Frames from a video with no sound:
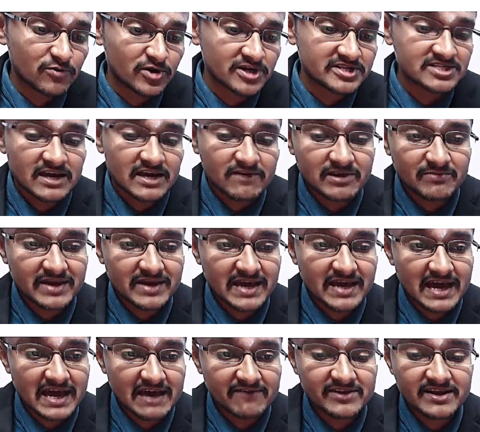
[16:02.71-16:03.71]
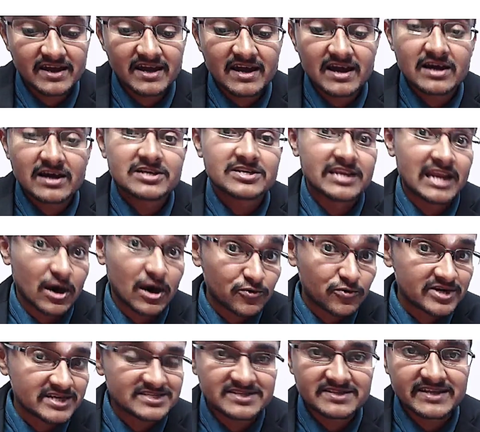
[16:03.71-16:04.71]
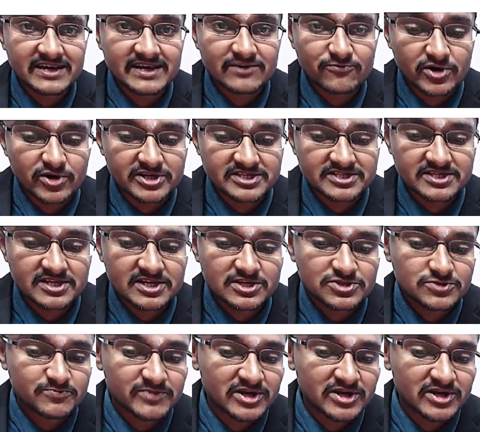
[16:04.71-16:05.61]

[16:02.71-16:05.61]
will be having loudness in their voice,